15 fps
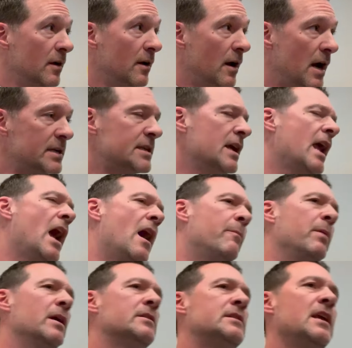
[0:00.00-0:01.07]
I say, yeah, I'll
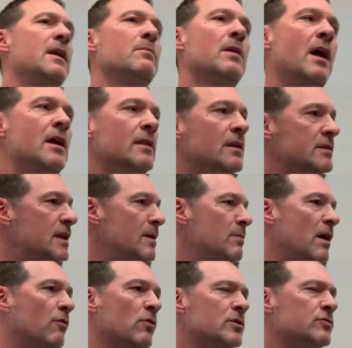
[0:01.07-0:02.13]
be at team night, and then team
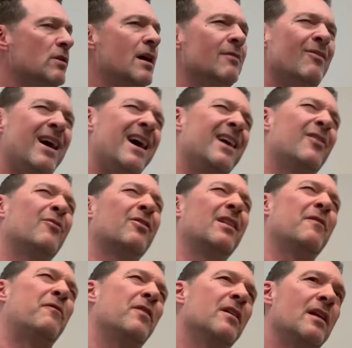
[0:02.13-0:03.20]
night rolls around. Well, I don't really
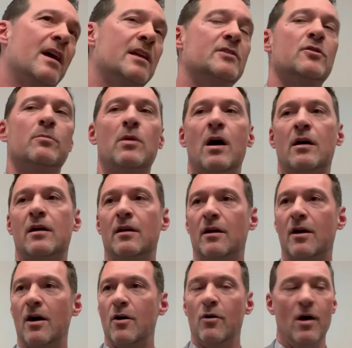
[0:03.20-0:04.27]
feel like it, so I'm not going to
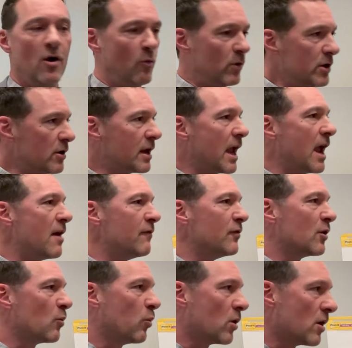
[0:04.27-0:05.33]
go. Well, you gave
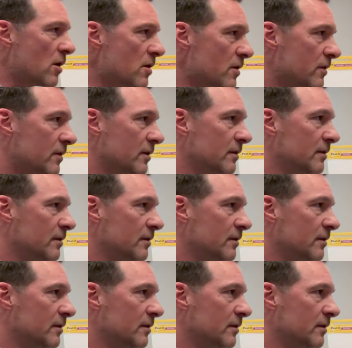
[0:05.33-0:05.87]
your word.